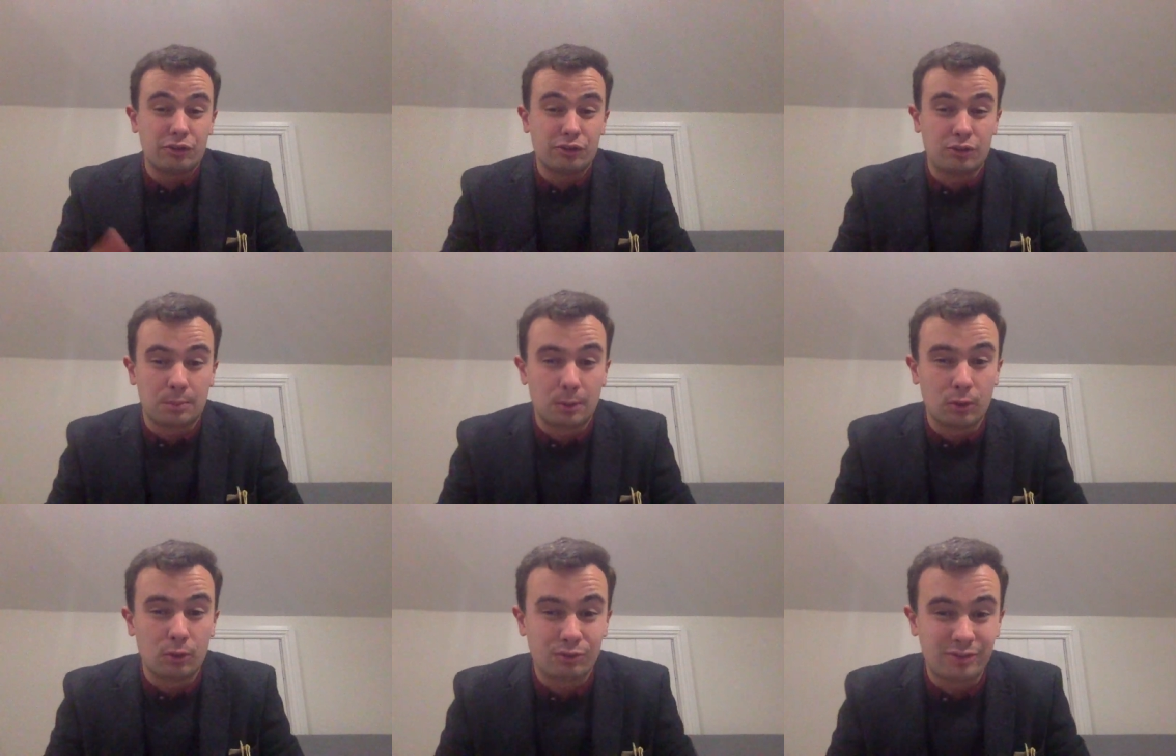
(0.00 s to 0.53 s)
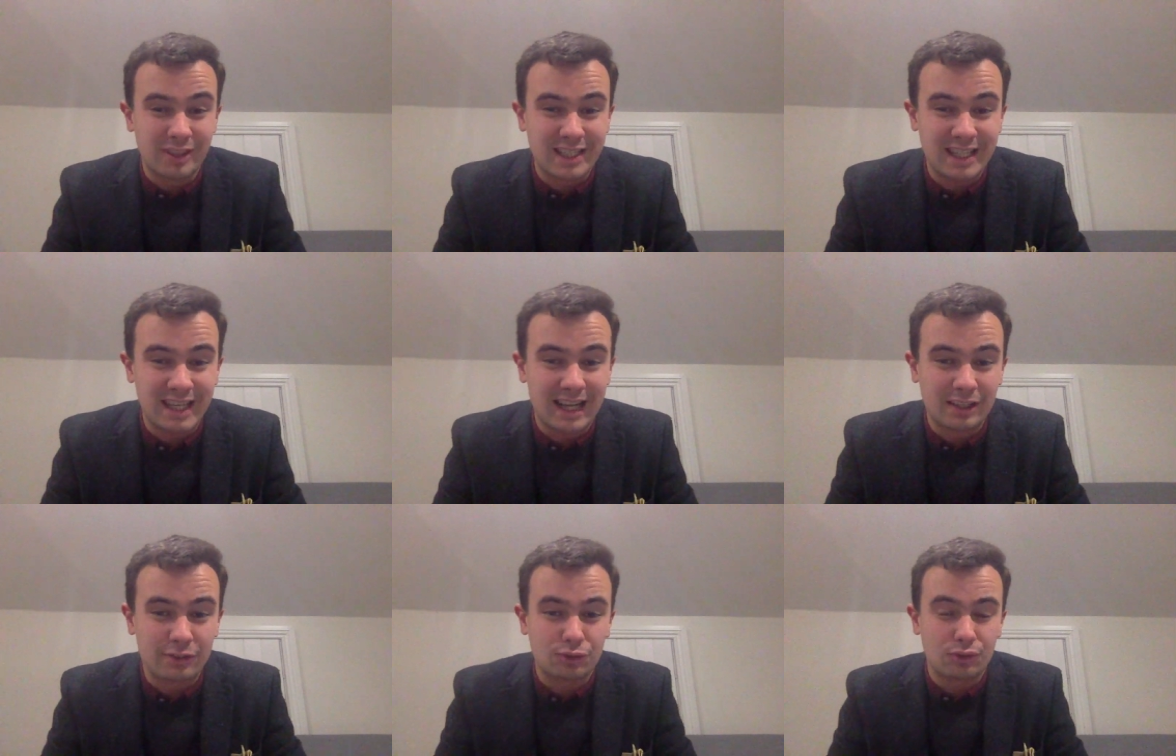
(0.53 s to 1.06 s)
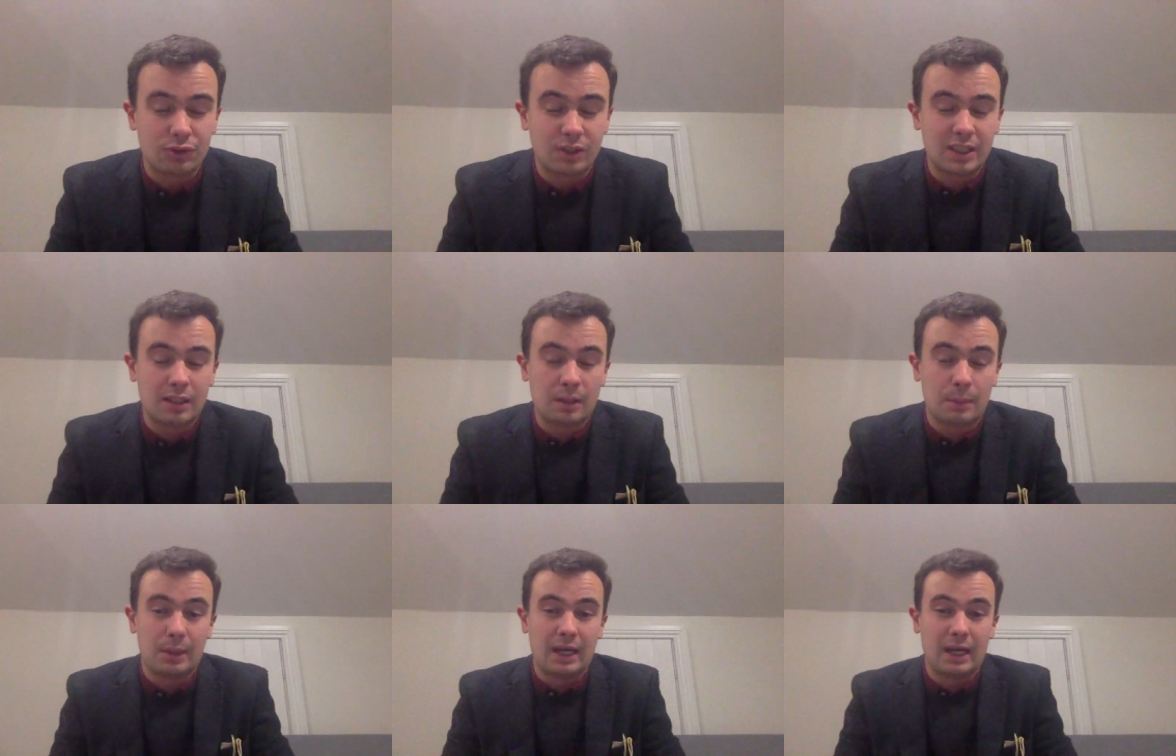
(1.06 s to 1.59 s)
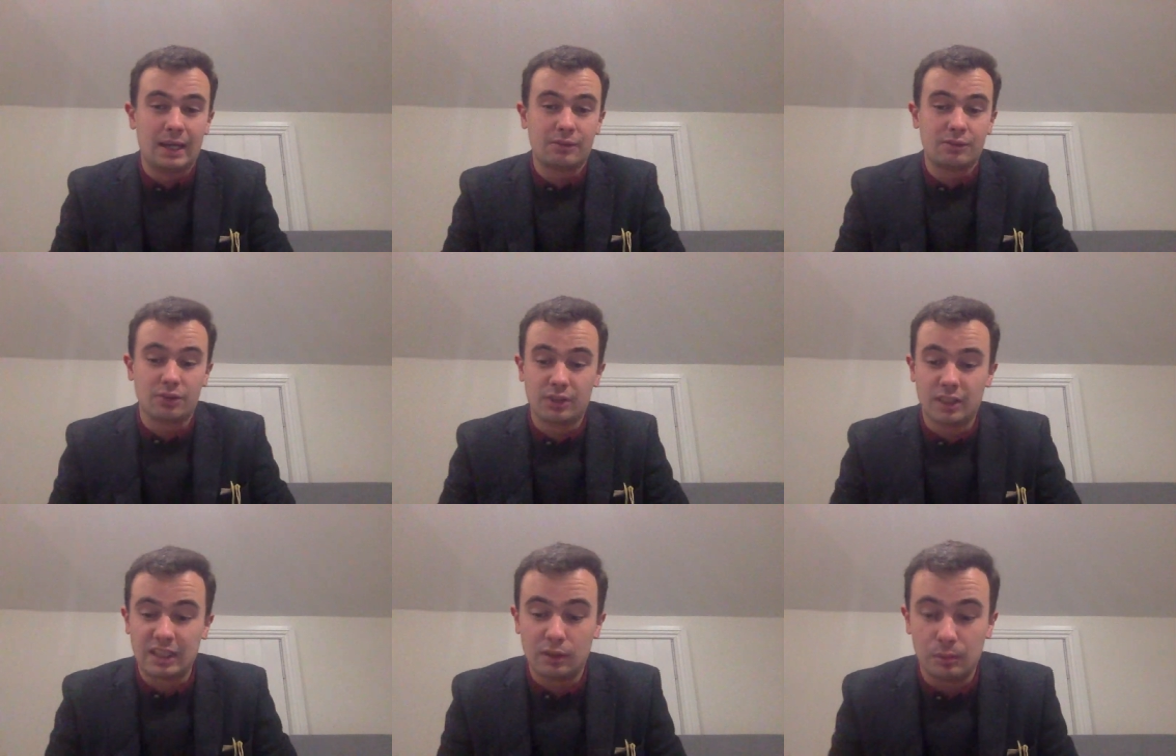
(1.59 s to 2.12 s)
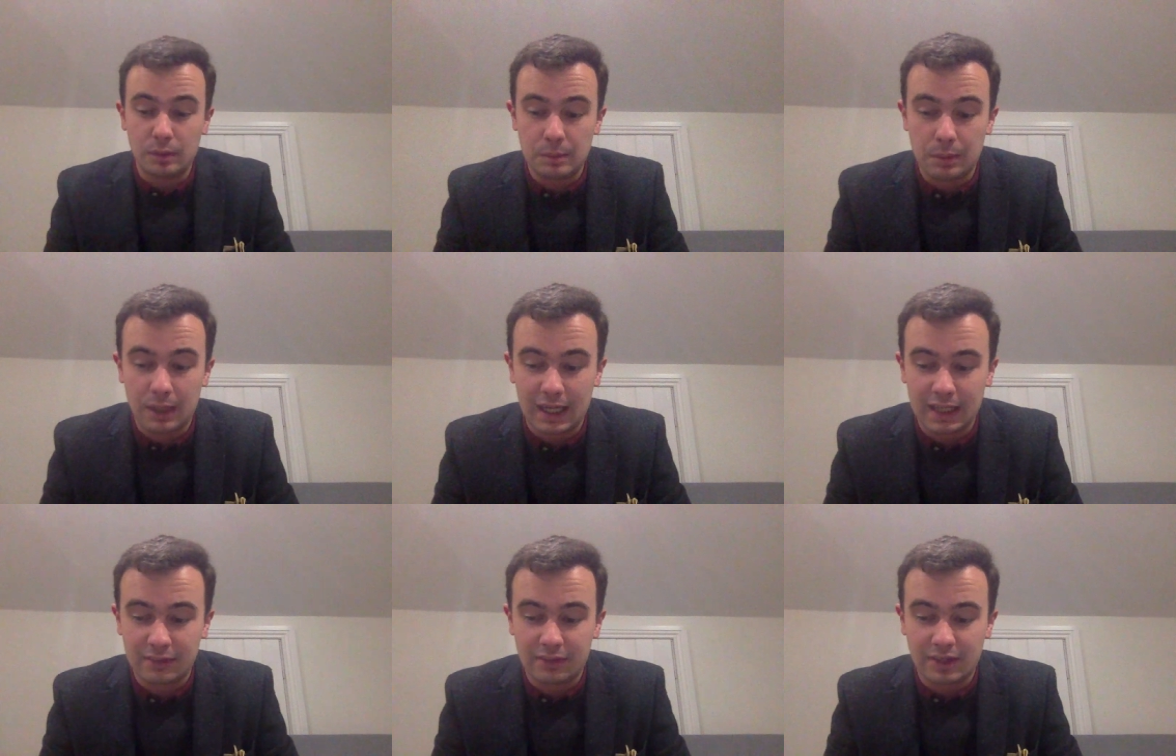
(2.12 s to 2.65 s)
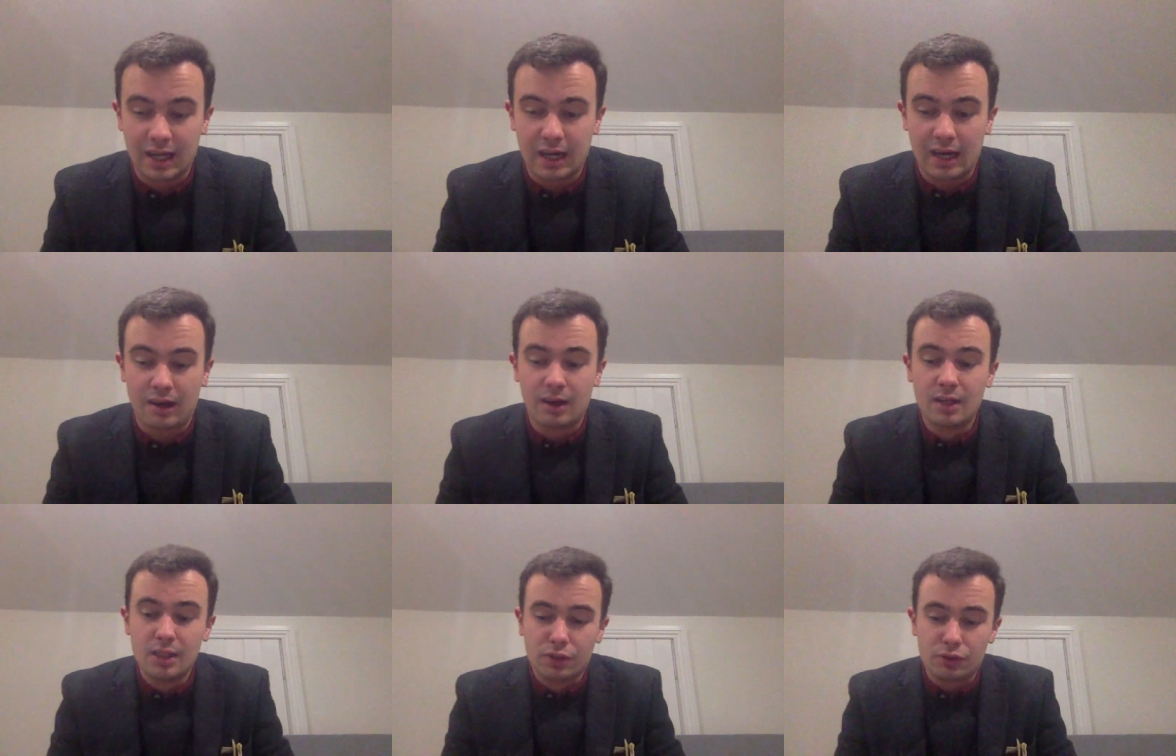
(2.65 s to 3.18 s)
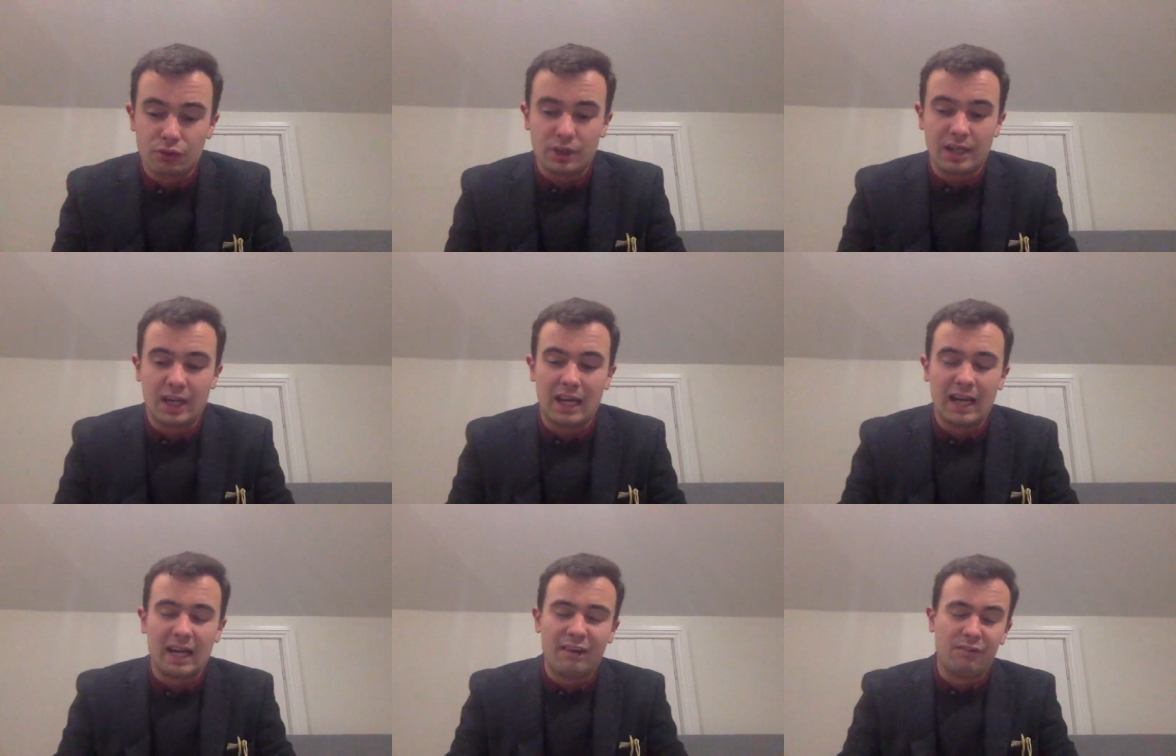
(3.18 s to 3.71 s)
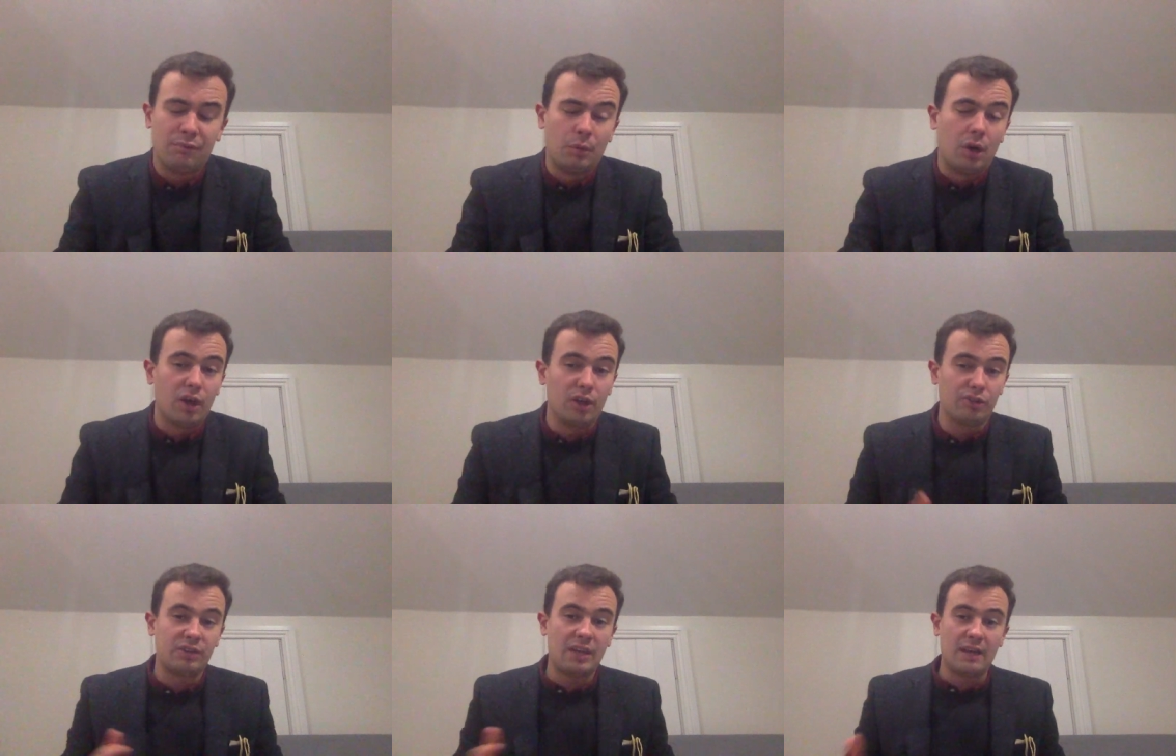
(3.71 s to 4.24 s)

I suppose, than he has done in the past, I think he'll be bang there three and a half miles.